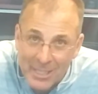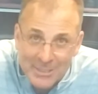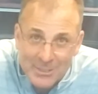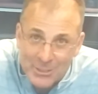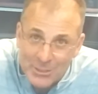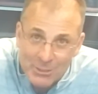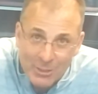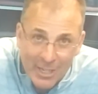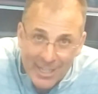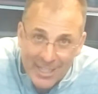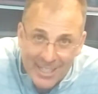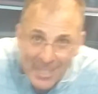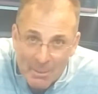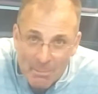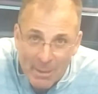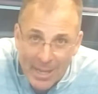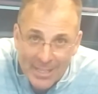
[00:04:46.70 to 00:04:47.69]
you guys just try to
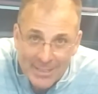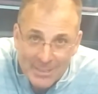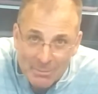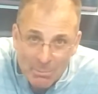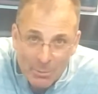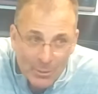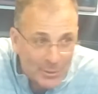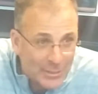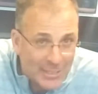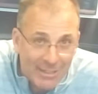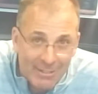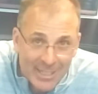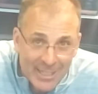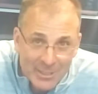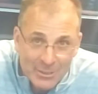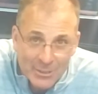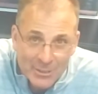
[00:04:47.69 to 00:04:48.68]
keep asking.
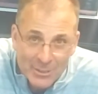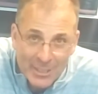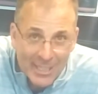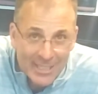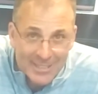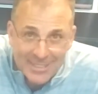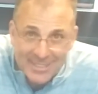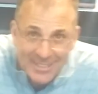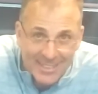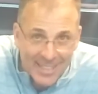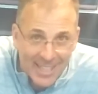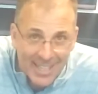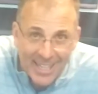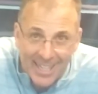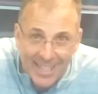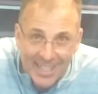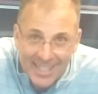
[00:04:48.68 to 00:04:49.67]
Personnel and injuries, you guys just
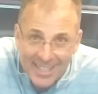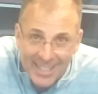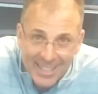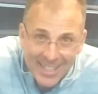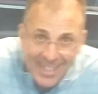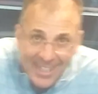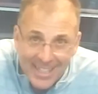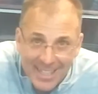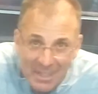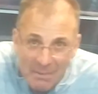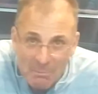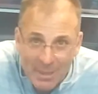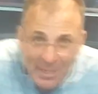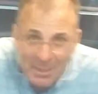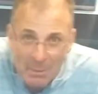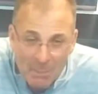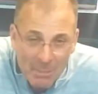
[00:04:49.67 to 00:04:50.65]
dig.
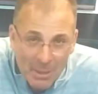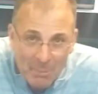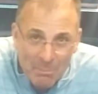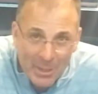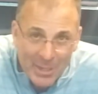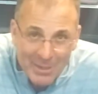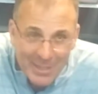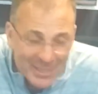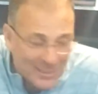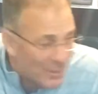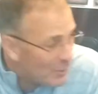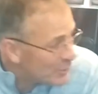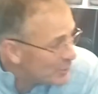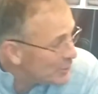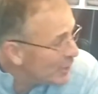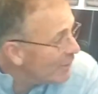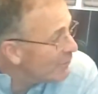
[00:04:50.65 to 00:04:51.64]
I'm going to bring you guys
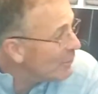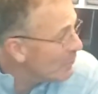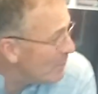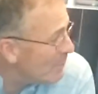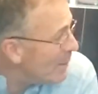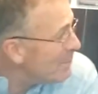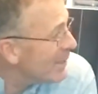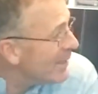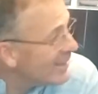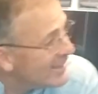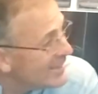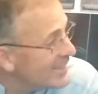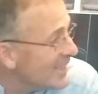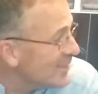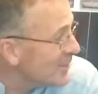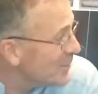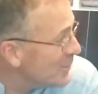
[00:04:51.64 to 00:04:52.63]
all a shovel. Remind me if
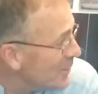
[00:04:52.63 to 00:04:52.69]
you guys